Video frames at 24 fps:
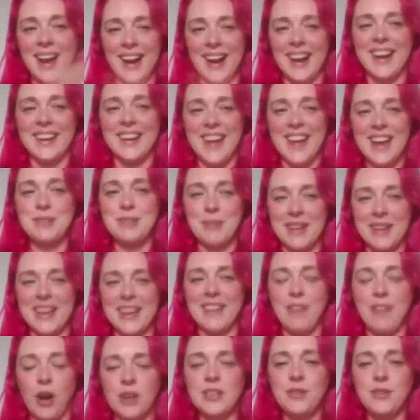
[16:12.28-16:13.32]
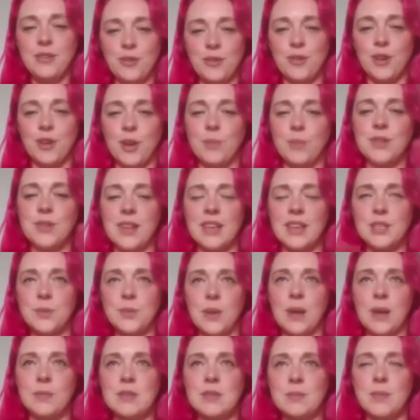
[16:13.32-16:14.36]
And next week I've got a different group, so that's
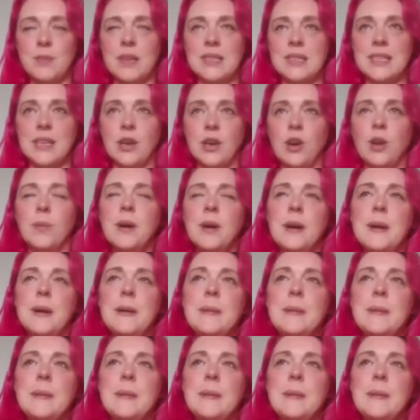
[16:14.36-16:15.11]
why I'm splitting it up.